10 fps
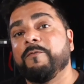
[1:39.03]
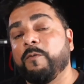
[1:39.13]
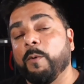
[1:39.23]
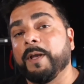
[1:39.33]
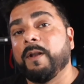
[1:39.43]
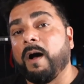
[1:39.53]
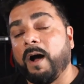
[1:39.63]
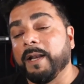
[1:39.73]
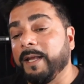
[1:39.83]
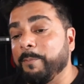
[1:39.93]
void
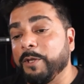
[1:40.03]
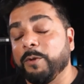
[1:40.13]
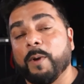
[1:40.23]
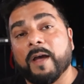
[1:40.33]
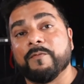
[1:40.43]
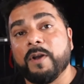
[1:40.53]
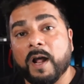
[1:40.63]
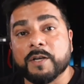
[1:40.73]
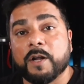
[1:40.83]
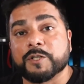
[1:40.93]
on it, but you have
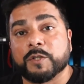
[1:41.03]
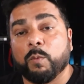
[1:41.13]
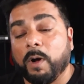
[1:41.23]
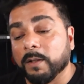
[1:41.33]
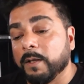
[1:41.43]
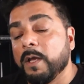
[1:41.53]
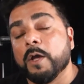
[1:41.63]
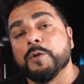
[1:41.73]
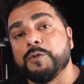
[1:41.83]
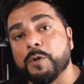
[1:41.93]
not touched the wallet,
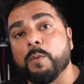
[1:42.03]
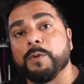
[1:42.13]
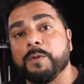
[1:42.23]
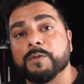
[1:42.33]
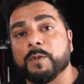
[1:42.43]
don't use